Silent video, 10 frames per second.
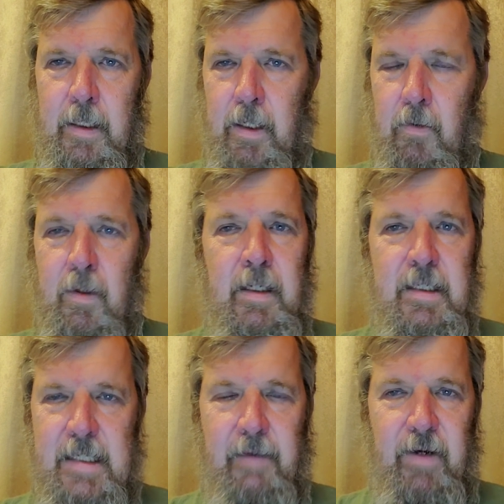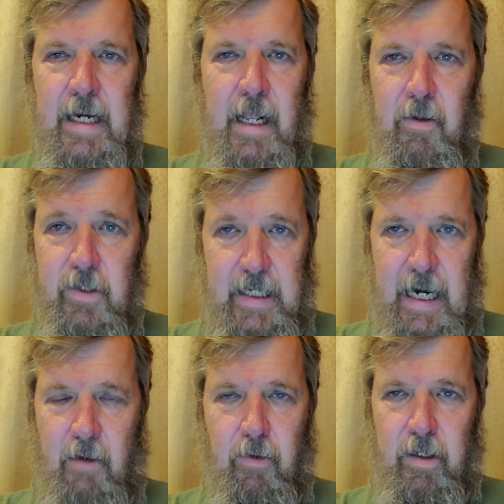you know, $7 an
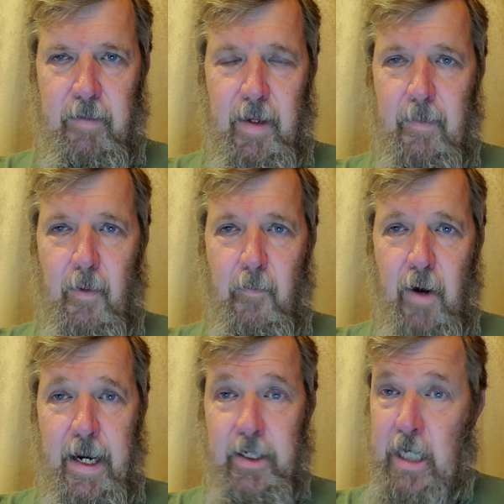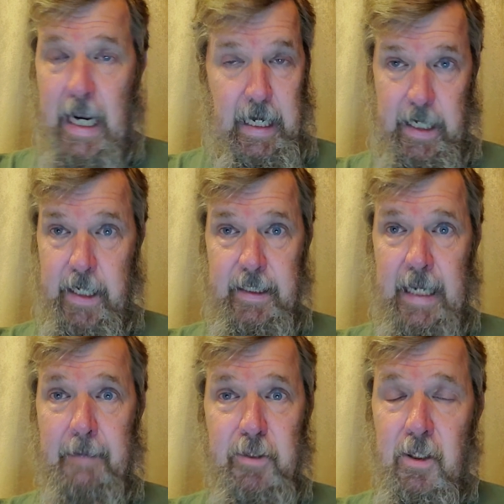hour, the minimum wage, and he's
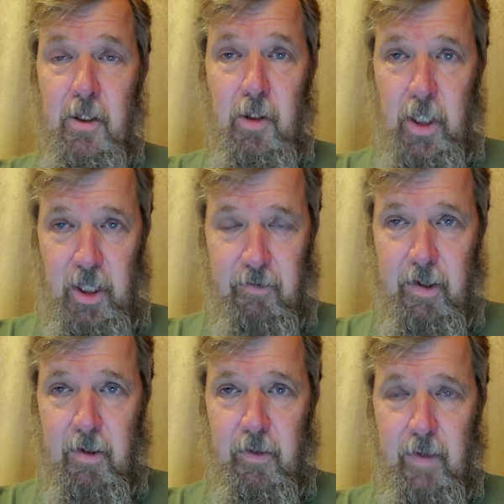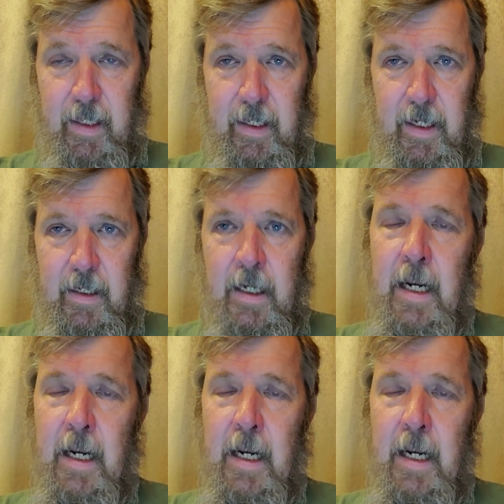absolutely thrilled with it.